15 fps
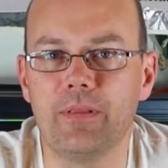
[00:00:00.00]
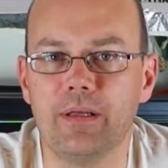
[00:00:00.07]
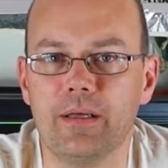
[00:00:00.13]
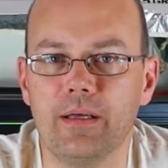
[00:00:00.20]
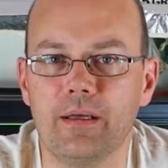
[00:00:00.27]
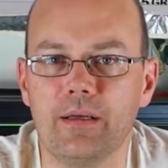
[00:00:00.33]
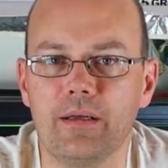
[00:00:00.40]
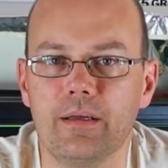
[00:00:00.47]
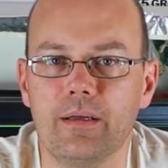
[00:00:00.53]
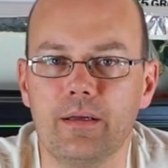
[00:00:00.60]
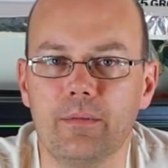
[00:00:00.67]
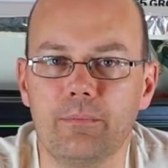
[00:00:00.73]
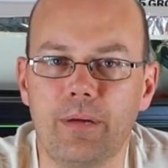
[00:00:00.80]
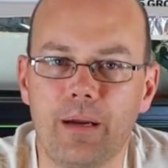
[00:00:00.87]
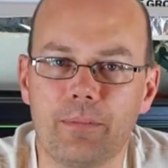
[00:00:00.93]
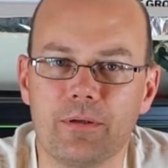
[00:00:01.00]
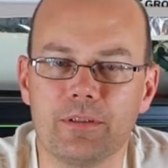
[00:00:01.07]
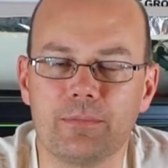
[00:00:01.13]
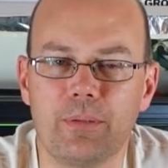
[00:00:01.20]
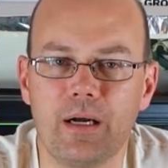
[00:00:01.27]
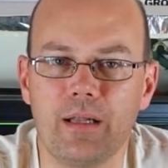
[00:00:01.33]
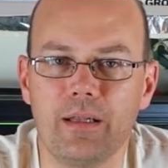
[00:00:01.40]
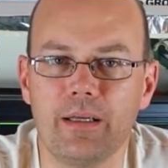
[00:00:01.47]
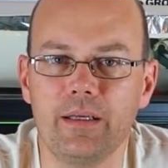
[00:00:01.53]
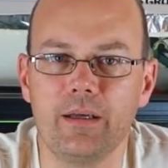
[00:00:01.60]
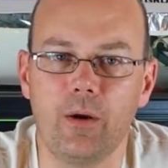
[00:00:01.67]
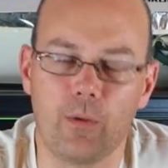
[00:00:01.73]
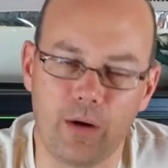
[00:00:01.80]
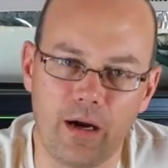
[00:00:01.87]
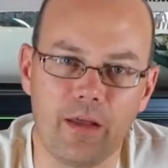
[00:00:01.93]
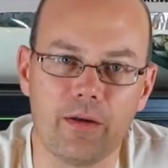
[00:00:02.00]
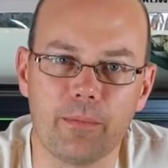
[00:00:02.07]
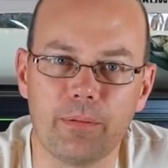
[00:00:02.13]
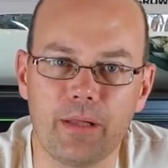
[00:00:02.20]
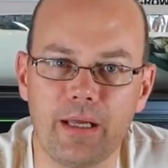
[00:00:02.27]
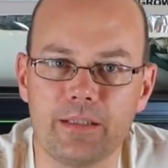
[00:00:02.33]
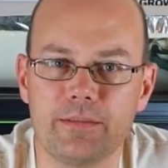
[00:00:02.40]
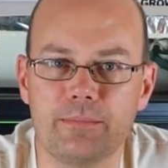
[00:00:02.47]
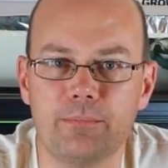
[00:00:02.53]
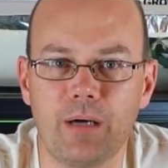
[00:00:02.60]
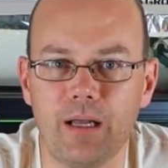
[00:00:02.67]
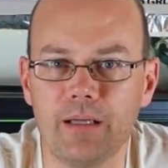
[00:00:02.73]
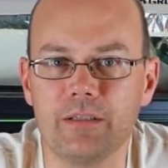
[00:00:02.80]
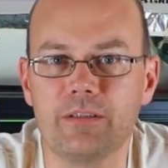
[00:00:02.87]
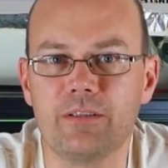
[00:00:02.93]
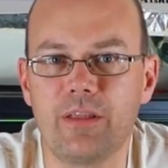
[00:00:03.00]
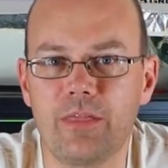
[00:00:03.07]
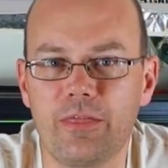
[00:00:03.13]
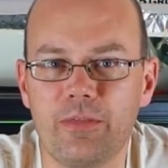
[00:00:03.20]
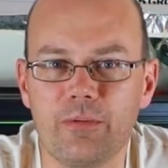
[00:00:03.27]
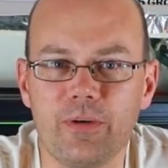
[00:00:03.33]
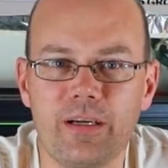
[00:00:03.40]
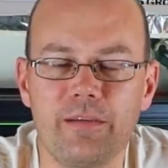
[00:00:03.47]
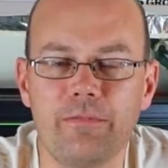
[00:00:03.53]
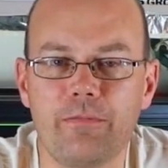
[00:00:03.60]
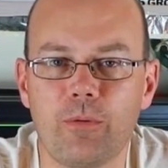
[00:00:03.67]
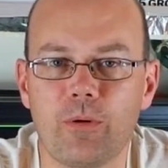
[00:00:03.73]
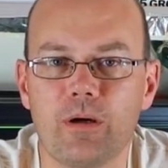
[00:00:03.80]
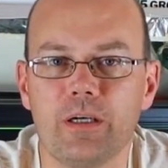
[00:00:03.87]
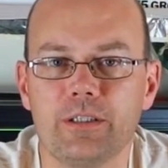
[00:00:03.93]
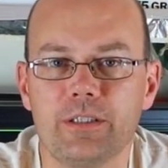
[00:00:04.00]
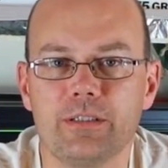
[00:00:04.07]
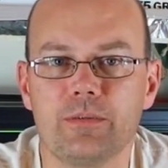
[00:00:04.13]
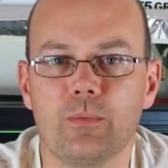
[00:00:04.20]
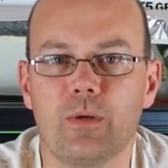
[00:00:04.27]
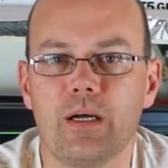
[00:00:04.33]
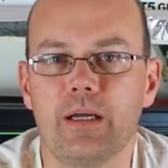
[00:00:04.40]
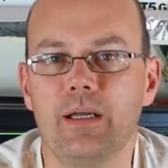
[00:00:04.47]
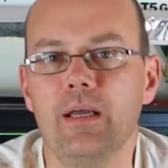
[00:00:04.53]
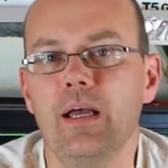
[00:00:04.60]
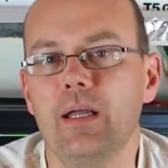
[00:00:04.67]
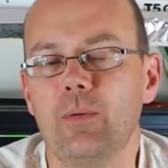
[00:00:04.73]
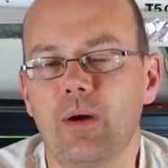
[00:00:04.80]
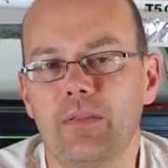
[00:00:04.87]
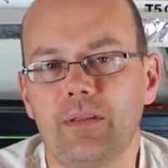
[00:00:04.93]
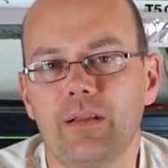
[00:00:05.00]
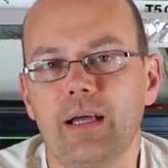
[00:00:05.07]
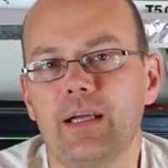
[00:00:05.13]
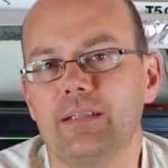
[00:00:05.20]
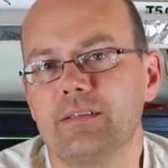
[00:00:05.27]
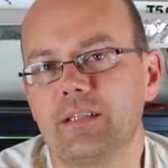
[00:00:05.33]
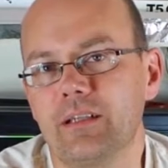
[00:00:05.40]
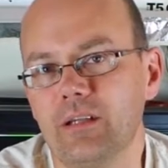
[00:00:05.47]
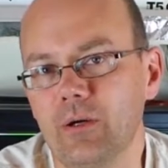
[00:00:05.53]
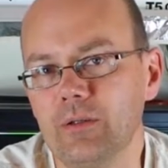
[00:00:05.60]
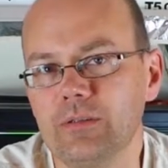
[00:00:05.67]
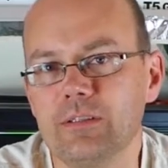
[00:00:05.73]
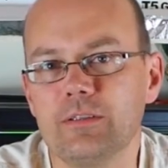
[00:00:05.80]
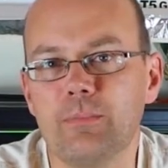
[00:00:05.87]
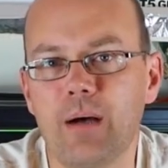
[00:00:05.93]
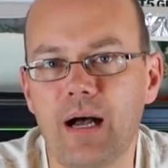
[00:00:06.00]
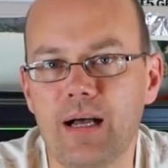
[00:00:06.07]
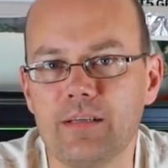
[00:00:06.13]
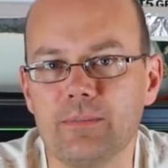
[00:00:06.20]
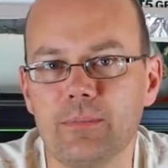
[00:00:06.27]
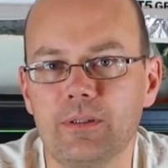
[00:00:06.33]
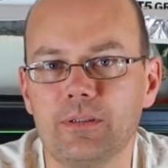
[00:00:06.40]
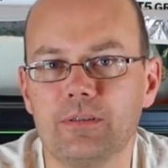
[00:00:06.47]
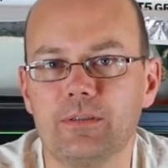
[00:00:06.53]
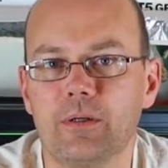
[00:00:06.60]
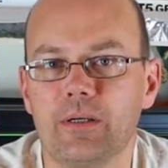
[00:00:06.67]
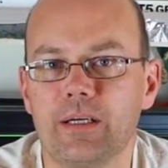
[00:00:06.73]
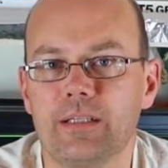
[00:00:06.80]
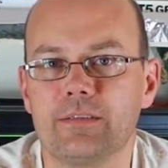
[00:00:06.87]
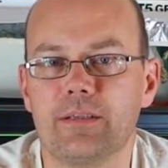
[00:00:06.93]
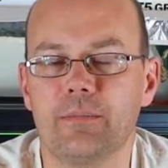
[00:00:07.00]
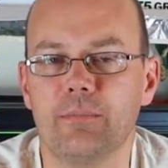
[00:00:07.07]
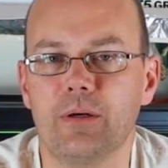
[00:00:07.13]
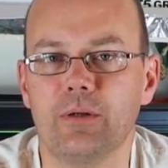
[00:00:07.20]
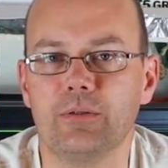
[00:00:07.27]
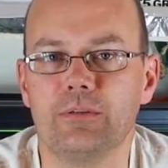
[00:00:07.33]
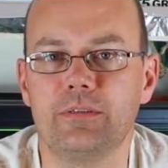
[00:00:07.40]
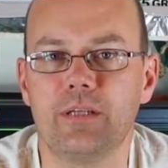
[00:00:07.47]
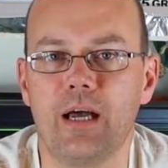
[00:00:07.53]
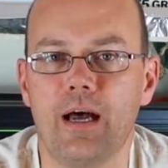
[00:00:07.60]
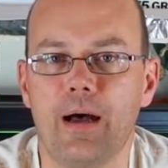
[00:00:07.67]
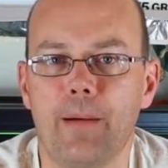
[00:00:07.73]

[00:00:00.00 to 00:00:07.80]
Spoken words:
the peppers probably, or other plants, probably 3-4 inches away. You want the light as close as possible so it gets the most